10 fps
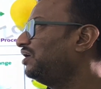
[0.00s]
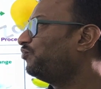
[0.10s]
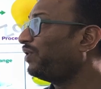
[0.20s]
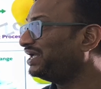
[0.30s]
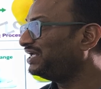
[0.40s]

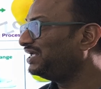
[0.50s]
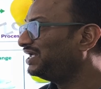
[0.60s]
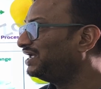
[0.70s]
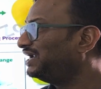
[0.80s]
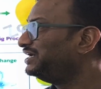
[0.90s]

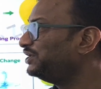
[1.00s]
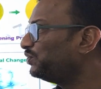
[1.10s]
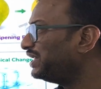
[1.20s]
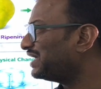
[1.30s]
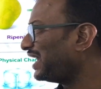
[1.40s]
Why?
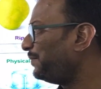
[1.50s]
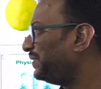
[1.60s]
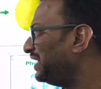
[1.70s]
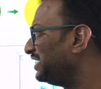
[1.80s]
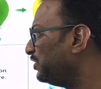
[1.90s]
During
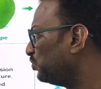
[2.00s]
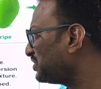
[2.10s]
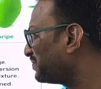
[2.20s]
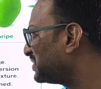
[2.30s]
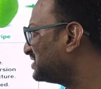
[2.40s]
ripening, new
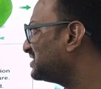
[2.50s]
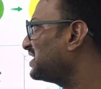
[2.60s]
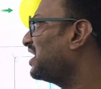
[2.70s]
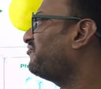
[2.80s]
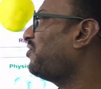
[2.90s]
substances
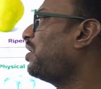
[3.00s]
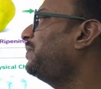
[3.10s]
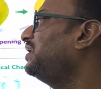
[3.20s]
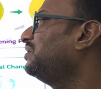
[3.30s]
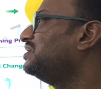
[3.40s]
are
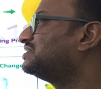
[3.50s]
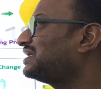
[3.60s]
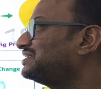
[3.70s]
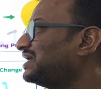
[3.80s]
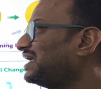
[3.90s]
formed,
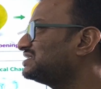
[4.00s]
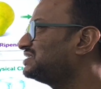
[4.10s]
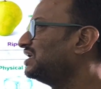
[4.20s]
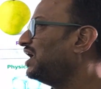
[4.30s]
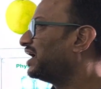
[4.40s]
such
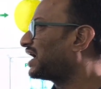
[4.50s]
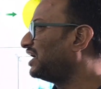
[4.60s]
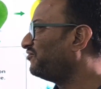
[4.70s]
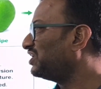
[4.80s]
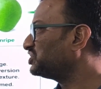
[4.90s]
as
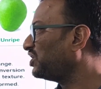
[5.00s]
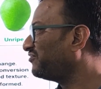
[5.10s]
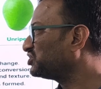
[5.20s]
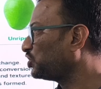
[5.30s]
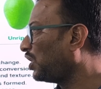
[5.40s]
conversion
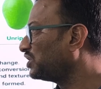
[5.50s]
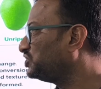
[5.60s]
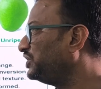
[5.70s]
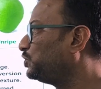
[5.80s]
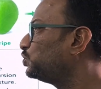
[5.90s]
of
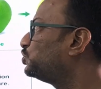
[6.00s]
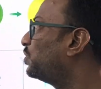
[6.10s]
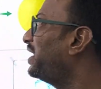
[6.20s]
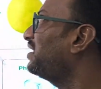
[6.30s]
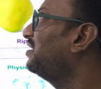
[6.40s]
starch into
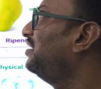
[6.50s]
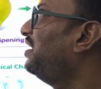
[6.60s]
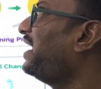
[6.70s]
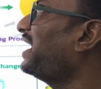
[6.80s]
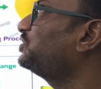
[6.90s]
sugar.
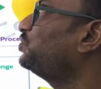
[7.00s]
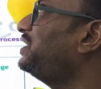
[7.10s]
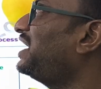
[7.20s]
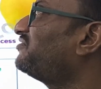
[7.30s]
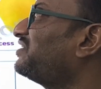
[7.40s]
Actually, at